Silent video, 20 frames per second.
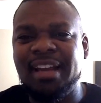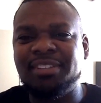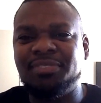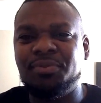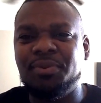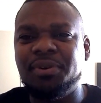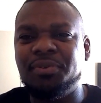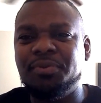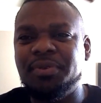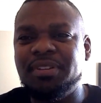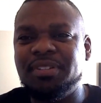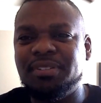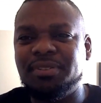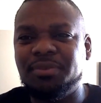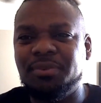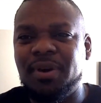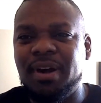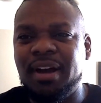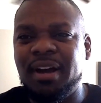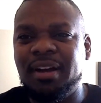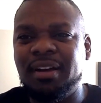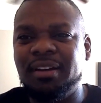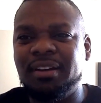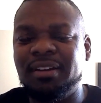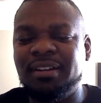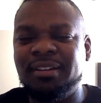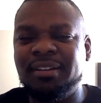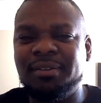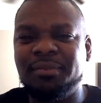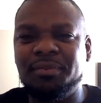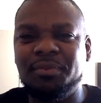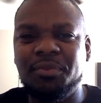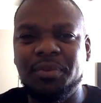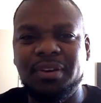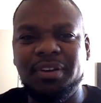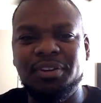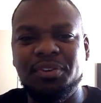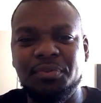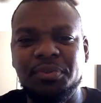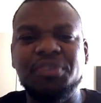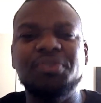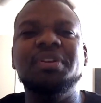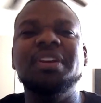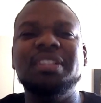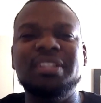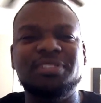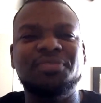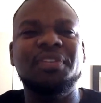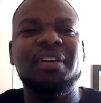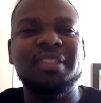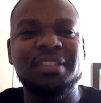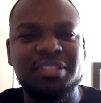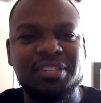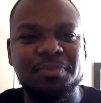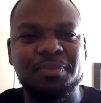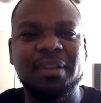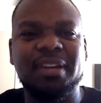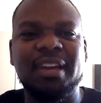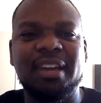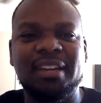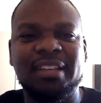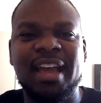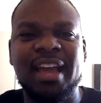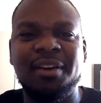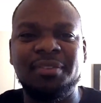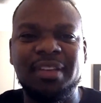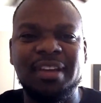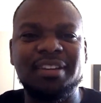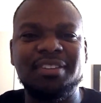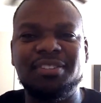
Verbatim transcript: That's one reason why when you get disfellowshipped and kicked out,